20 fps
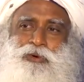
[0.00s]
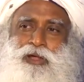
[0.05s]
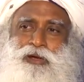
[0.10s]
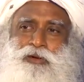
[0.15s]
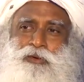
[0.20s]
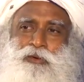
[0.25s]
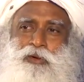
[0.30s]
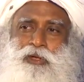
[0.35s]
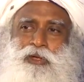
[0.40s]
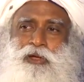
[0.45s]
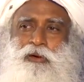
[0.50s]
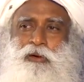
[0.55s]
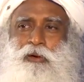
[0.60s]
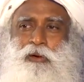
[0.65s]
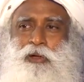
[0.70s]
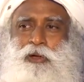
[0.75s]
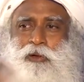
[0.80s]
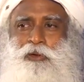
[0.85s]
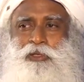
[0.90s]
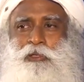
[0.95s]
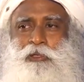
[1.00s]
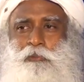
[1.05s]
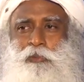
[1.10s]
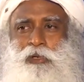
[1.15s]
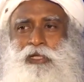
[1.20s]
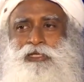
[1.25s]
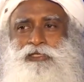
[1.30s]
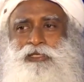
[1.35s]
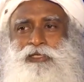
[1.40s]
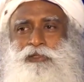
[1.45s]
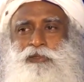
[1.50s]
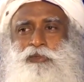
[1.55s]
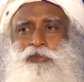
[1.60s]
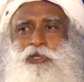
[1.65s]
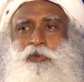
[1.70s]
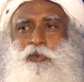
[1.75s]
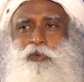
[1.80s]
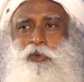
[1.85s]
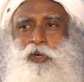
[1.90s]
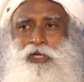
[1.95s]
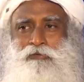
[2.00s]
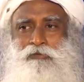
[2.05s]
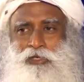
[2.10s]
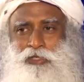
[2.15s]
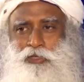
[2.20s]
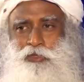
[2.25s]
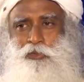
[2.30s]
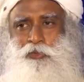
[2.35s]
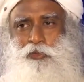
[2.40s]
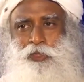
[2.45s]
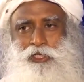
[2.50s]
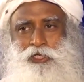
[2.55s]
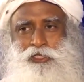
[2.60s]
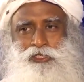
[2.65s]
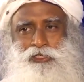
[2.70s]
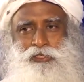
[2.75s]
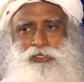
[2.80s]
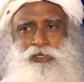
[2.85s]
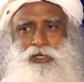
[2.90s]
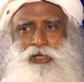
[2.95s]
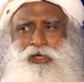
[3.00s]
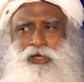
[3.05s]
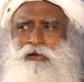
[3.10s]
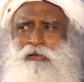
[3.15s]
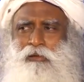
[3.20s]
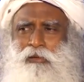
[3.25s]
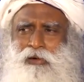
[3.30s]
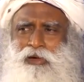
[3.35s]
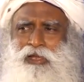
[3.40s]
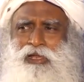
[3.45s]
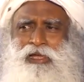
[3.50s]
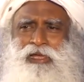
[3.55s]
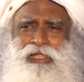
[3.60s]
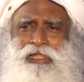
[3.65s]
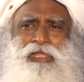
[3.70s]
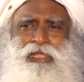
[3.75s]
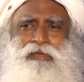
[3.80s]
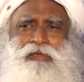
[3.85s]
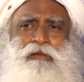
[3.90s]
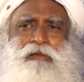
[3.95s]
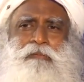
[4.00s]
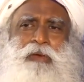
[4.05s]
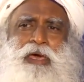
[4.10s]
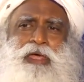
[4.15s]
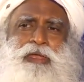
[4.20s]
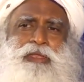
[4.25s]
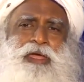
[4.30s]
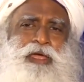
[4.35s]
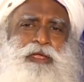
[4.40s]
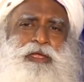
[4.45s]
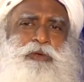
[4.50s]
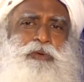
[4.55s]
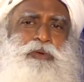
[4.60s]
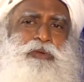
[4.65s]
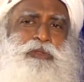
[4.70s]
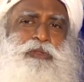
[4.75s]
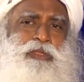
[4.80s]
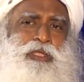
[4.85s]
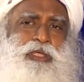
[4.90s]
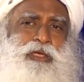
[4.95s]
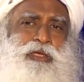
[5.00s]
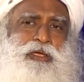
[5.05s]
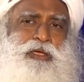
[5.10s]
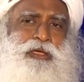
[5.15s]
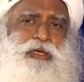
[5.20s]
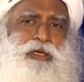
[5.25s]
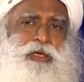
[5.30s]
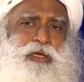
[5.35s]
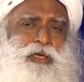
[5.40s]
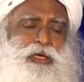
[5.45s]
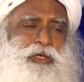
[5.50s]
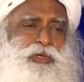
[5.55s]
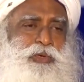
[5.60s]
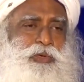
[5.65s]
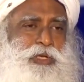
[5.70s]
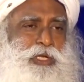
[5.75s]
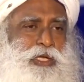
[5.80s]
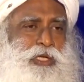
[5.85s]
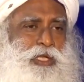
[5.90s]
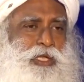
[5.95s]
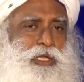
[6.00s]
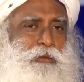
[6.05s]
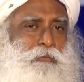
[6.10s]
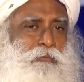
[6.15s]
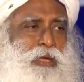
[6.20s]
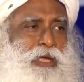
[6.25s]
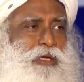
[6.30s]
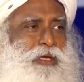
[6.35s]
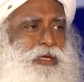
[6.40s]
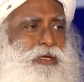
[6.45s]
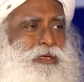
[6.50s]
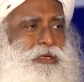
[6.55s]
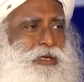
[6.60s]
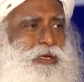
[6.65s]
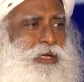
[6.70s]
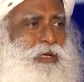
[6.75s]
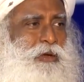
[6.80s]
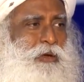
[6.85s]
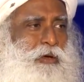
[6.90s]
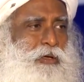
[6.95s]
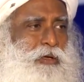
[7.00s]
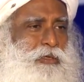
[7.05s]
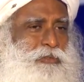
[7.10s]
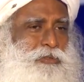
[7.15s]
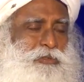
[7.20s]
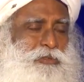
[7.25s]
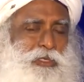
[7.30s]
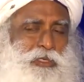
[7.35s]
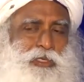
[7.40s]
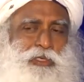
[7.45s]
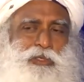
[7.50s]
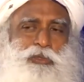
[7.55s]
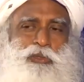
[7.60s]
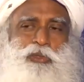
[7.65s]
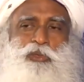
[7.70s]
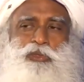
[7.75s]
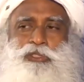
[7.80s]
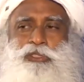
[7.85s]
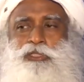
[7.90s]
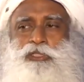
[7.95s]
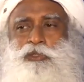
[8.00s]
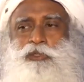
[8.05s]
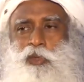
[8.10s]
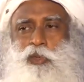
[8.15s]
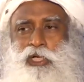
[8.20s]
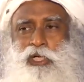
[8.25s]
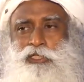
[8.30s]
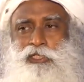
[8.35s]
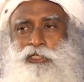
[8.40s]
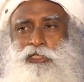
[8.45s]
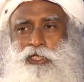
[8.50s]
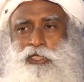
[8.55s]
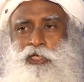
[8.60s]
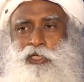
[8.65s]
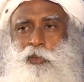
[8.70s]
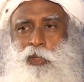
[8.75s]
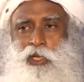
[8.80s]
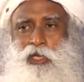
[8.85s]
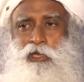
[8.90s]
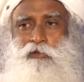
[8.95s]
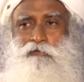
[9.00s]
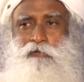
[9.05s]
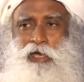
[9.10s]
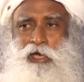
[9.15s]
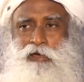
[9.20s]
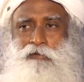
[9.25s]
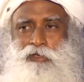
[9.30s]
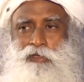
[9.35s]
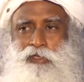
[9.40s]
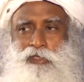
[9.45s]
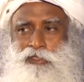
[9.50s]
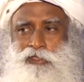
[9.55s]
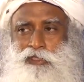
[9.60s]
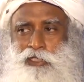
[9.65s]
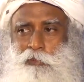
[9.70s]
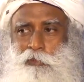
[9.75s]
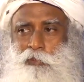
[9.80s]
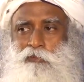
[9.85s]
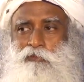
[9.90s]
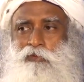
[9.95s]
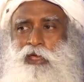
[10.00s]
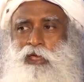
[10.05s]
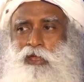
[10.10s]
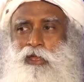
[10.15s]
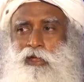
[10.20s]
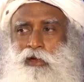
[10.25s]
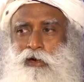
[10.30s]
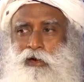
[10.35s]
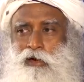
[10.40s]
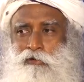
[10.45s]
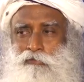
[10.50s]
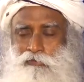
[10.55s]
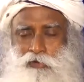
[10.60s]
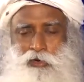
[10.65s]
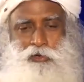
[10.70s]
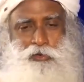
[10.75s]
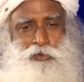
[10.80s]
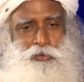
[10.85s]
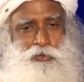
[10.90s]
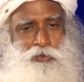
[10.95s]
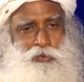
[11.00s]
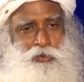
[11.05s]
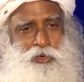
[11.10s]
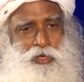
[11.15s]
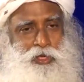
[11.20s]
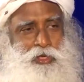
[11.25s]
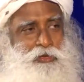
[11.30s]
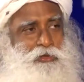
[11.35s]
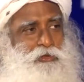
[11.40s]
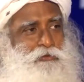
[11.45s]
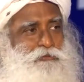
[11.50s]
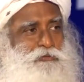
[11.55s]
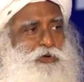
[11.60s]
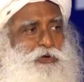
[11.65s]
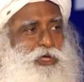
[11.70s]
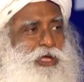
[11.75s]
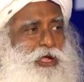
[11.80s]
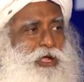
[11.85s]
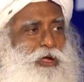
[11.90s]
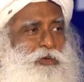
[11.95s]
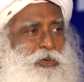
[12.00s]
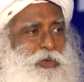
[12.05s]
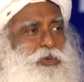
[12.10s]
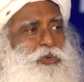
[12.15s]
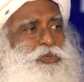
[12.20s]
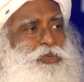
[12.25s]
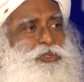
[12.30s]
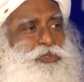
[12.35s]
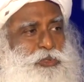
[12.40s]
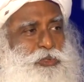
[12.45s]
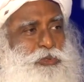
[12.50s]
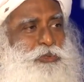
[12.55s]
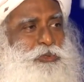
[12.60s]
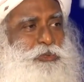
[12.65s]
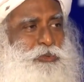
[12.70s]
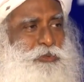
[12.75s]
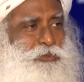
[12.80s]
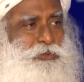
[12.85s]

are going all over the place and doing whatever you wish, accordingly they will marry. I don't think you need any mandatory laws. You just watch it in twenty-five years, it'll be very hard for you to figure out who is who.